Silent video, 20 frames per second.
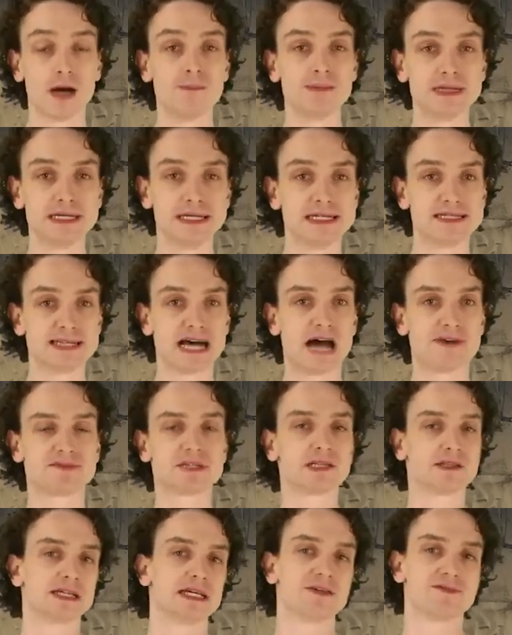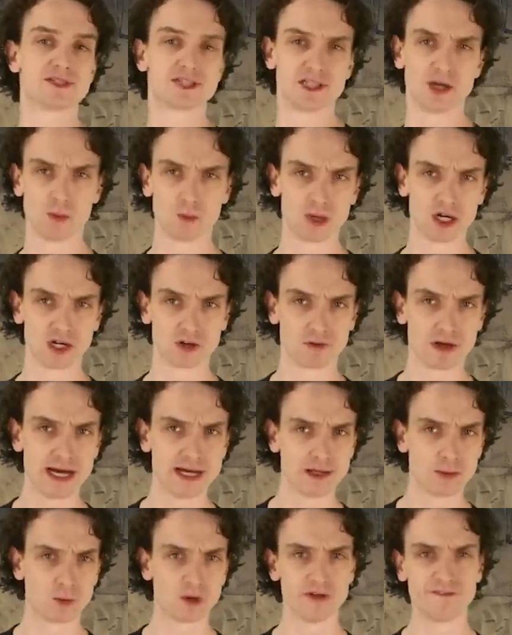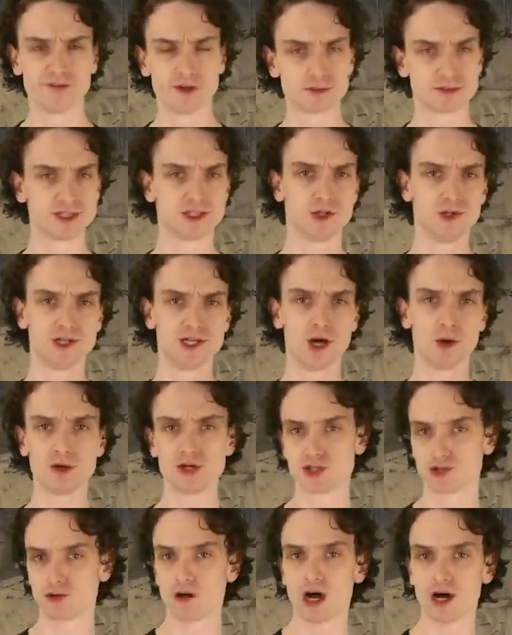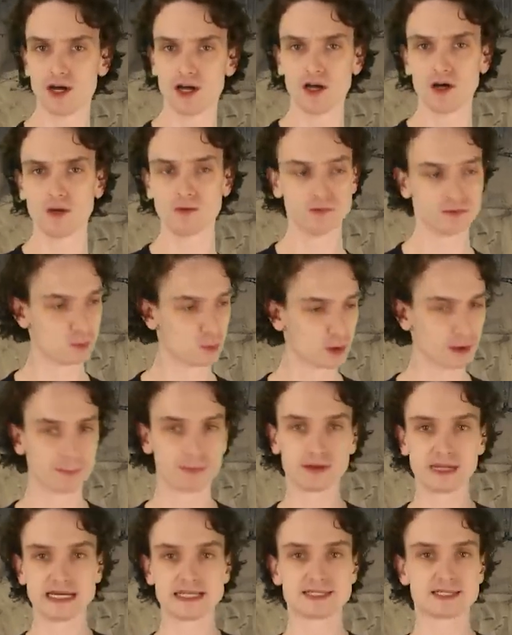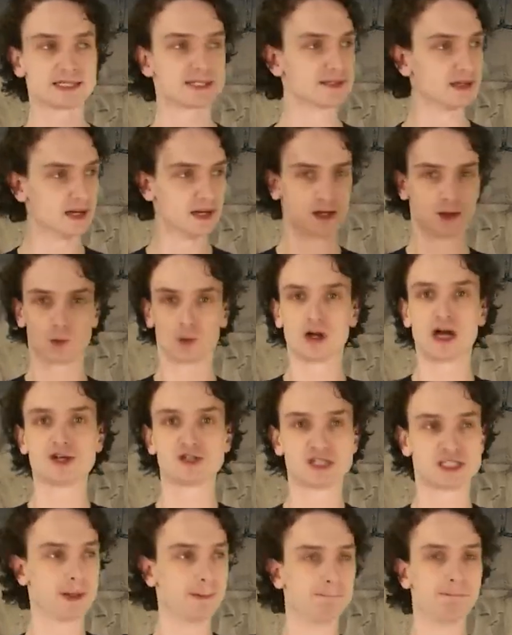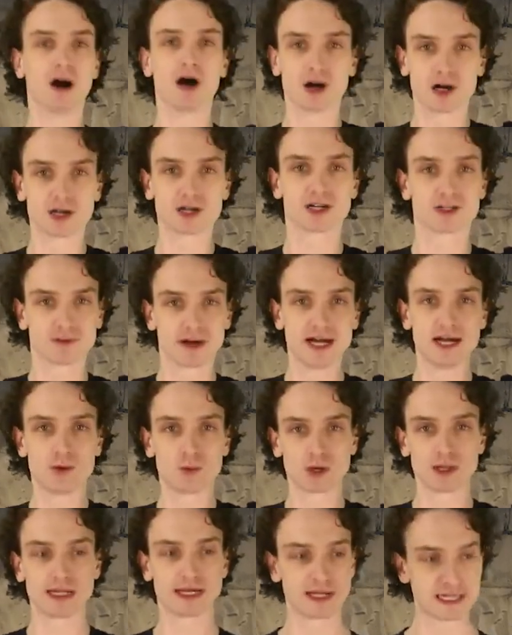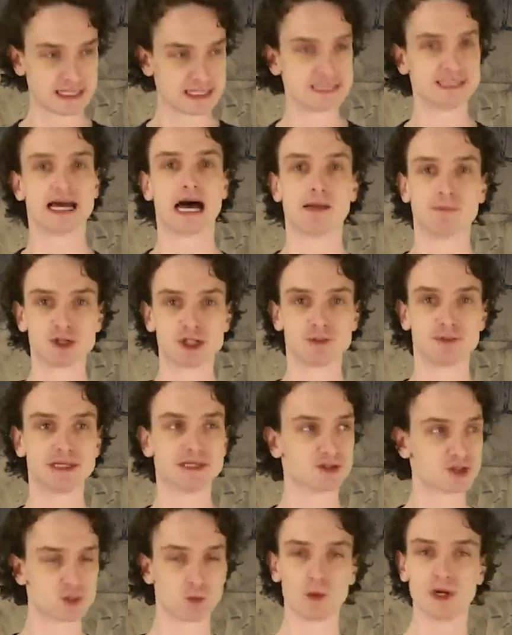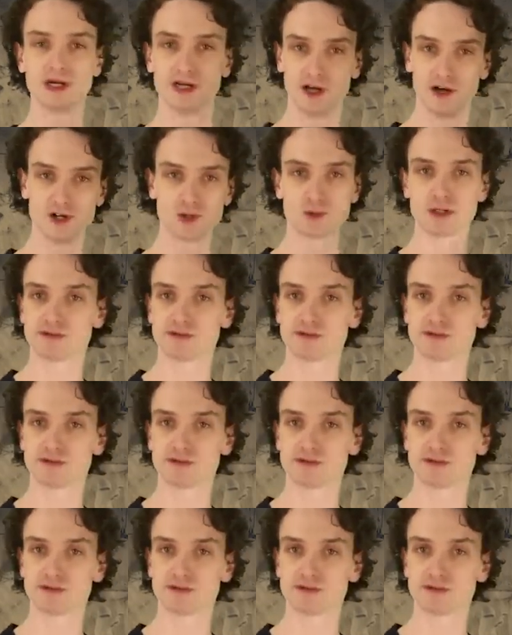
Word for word: Companies have to live somewhere, right? We're a film studio in Toronto, we're a place we're not just a bunker, right? We're like an establishment. There's windows.